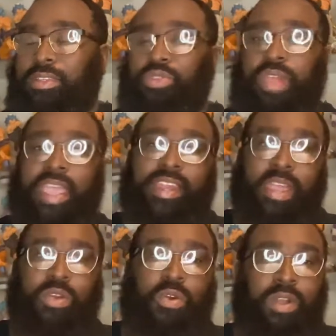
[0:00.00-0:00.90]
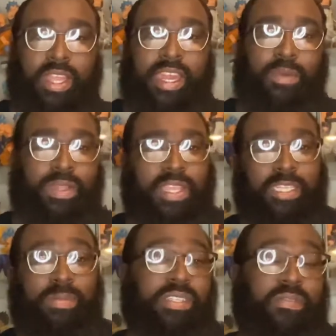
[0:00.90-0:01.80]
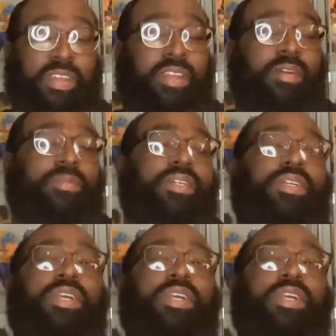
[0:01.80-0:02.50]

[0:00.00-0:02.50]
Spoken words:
dragon that correlated with that specific number.